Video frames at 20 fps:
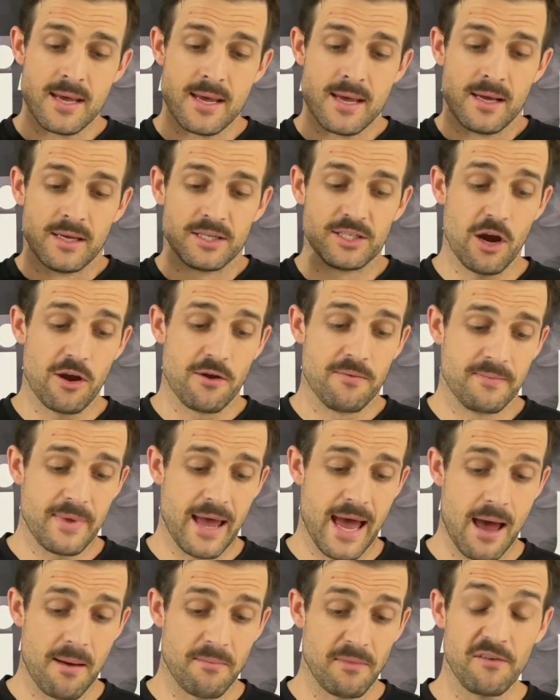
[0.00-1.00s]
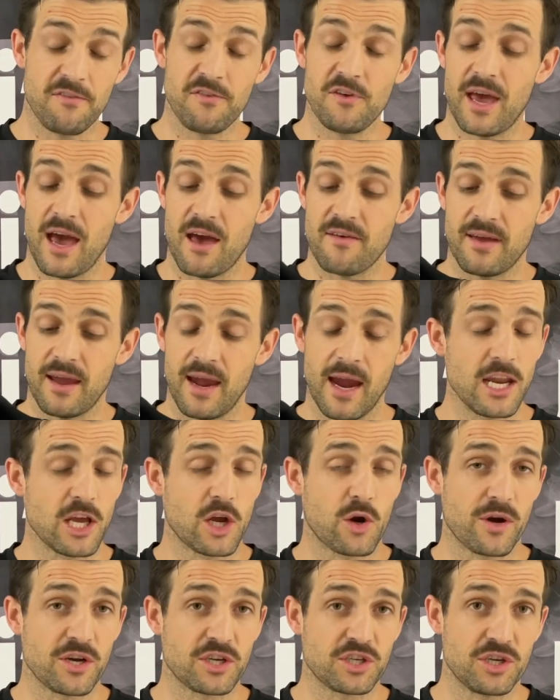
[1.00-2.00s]
So, if you have any
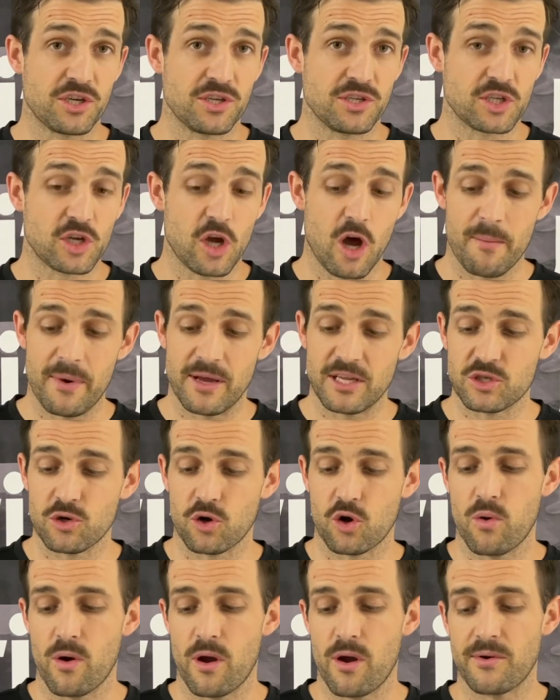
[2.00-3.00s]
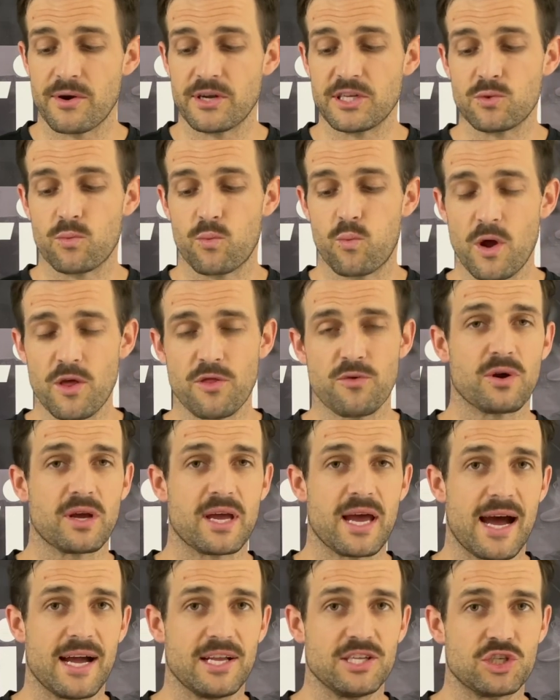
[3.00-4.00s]
questions, comments or queries with
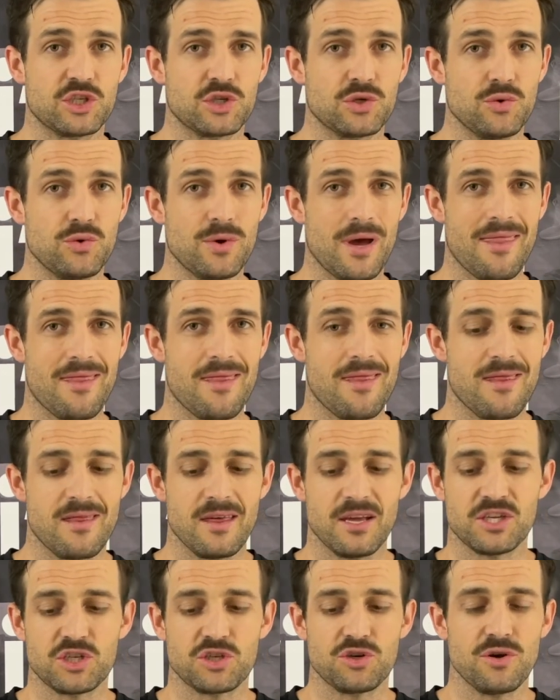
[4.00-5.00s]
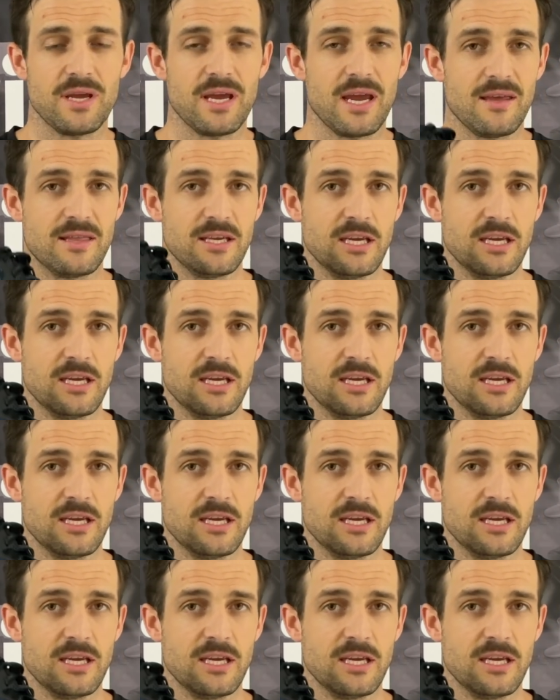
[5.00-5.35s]
regards to this shoe here,